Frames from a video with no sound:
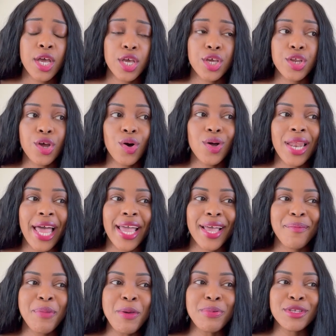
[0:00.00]
You know,
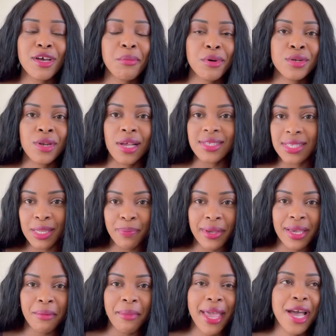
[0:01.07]
like, people talk about not sleeping
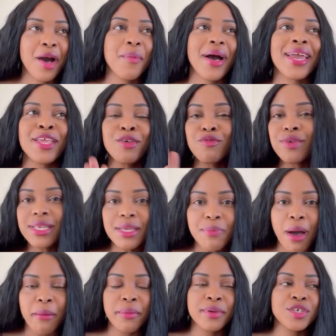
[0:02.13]
in makeup, and you really
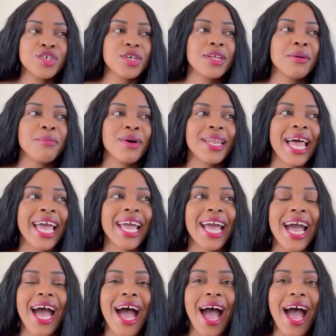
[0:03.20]
probably shouldn't, but like,